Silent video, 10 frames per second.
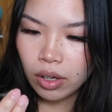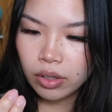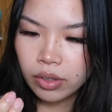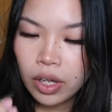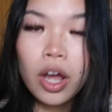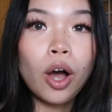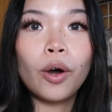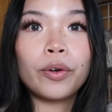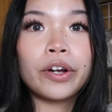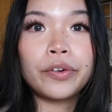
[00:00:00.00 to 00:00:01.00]
called?
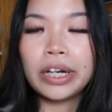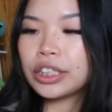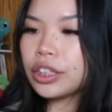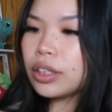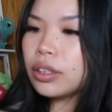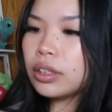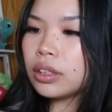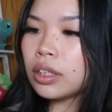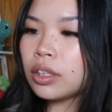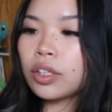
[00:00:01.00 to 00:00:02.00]
Oh,
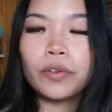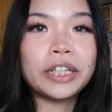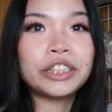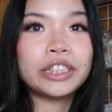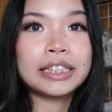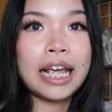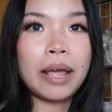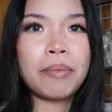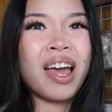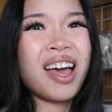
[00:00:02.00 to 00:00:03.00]
correction correction
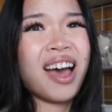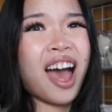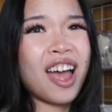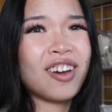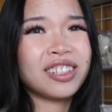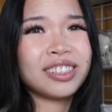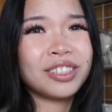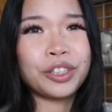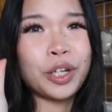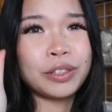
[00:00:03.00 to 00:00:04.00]
tape. I
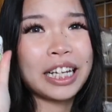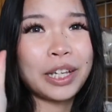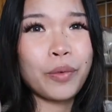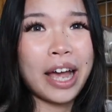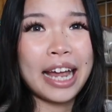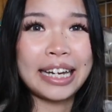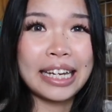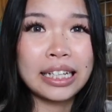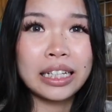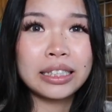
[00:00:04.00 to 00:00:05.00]
honestly don't know exactly why I
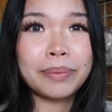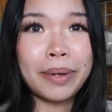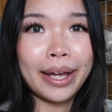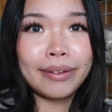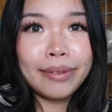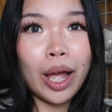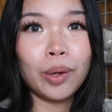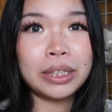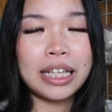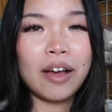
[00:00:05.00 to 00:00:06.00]
need this, but
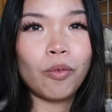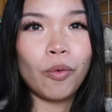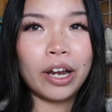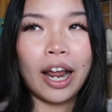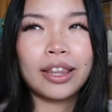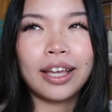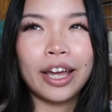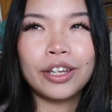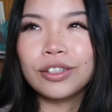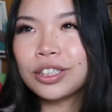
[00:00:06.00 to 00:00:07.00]
I always have one. I
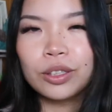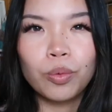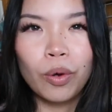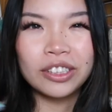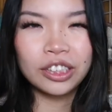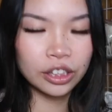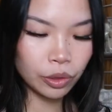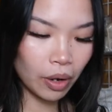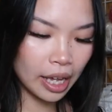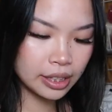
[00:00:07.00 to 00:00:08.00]
think I use this once
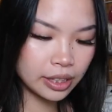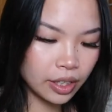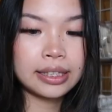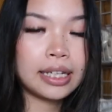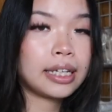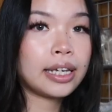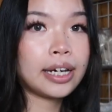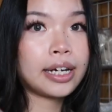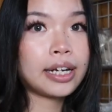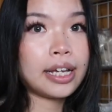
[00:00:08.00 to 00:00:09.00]
or twice. The last thing
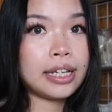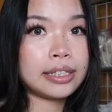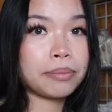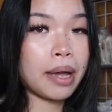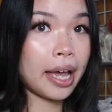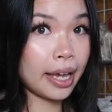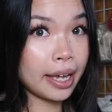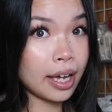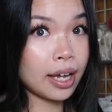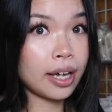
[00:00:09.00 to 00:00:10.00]
in here is
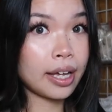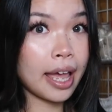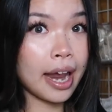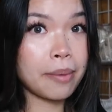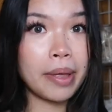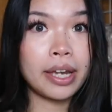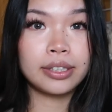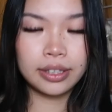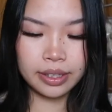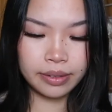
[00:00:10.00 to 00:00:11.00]
my uh,
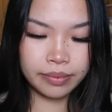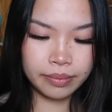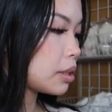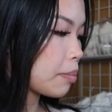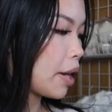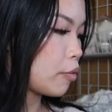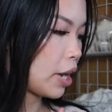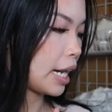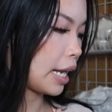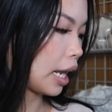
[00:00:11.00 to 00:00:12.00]
hairpins. Here is
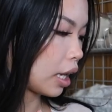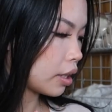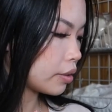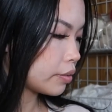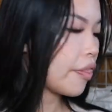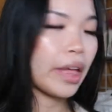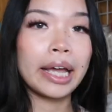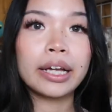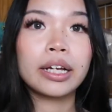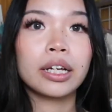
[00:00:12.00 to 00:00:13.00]
my ranking. I
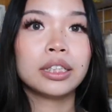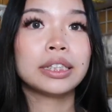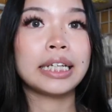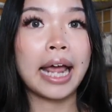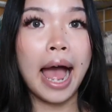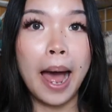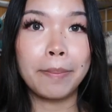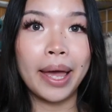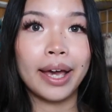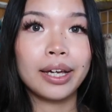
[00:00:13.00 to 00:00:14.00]
think the
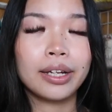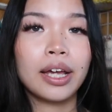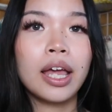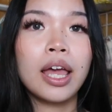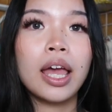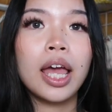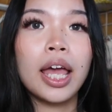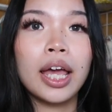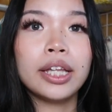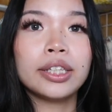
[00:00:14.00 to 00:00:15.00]
iPad
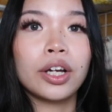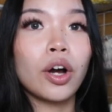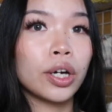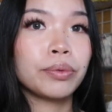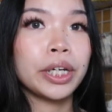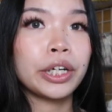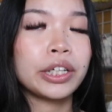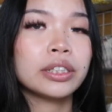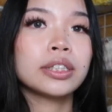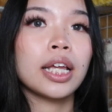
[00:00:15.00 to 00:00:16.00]
and the card
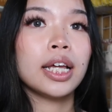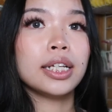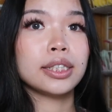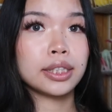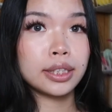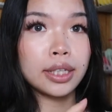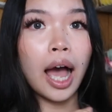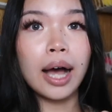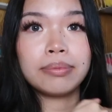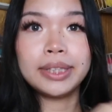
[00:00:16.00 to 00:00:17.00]
readers
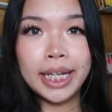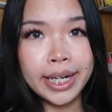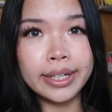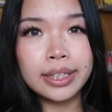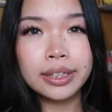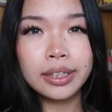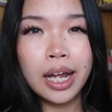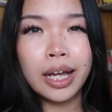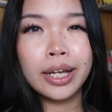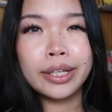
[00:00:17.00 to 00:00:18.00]
is top
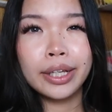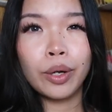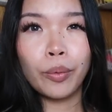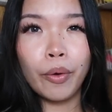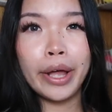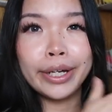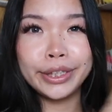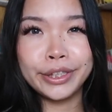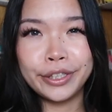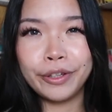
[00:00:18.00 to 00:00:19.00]
tier.
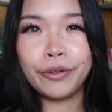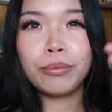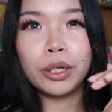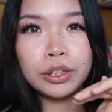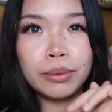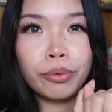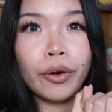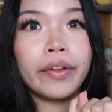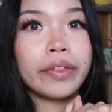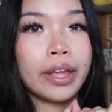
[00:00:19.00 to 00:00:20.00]
One and two most
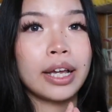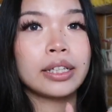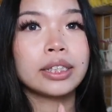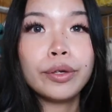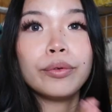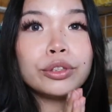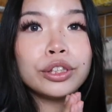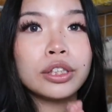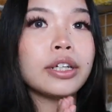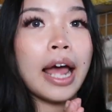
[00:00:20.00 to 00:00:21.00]
important thing that
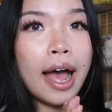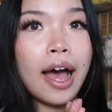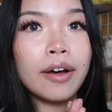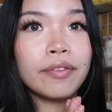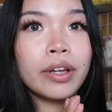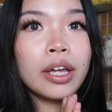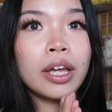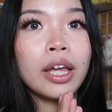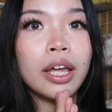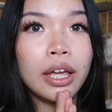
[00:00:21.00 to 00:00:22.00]
you should have
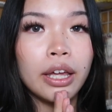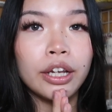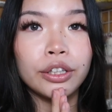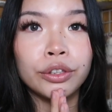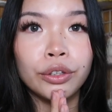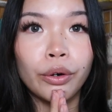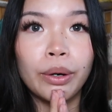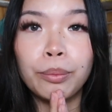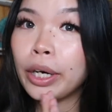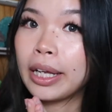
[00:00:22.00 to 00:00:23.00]
in
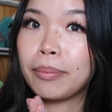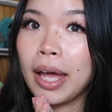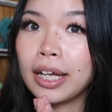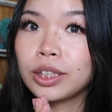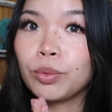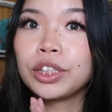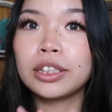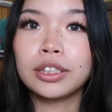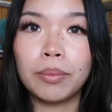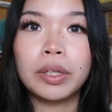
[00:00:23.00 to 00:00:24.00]
your market bags,
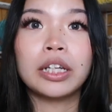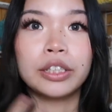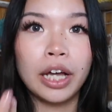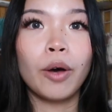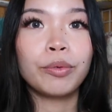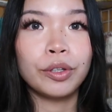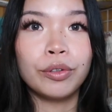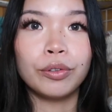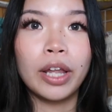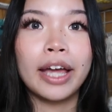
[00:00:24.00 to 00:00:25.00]
which is something to help
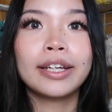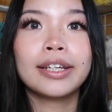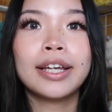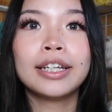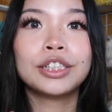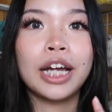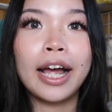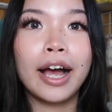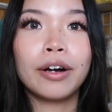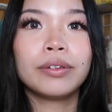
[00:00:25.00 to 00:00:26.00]
you like
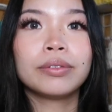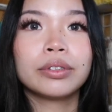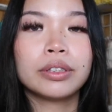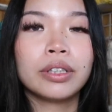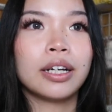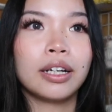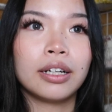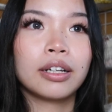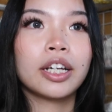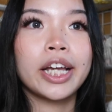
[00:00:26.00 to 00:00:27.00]
check out
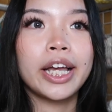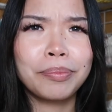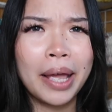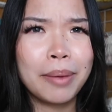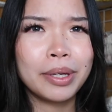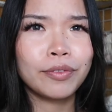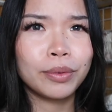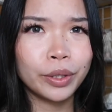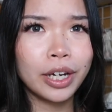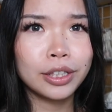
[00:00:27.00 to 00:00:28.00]
the card
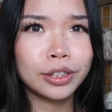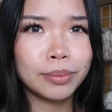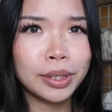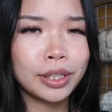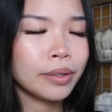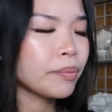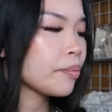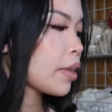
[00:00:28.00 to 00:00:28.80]
payment from your customer.